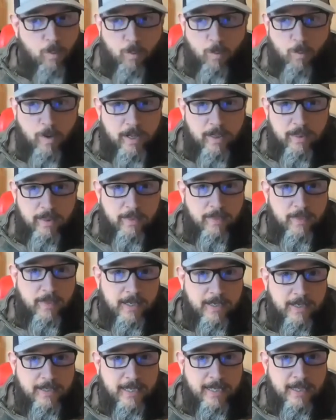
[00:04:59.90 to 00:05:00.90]
one of the
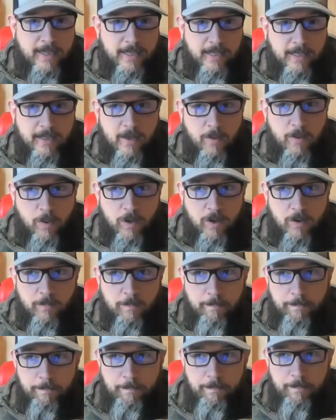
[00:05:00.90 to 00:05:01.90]
things I think
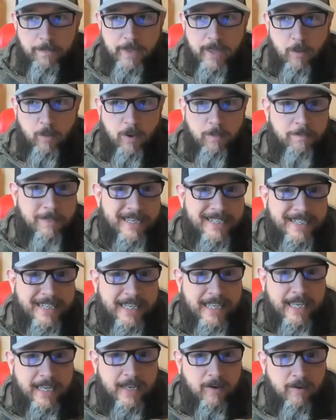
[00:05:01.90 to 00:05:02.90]
that we're
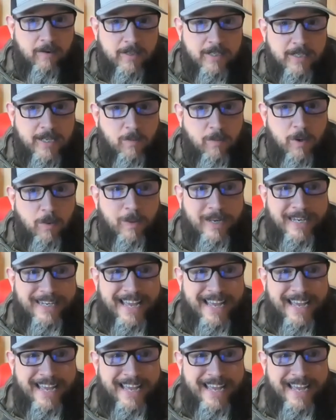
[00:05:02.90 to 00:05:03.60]
missing here is that when we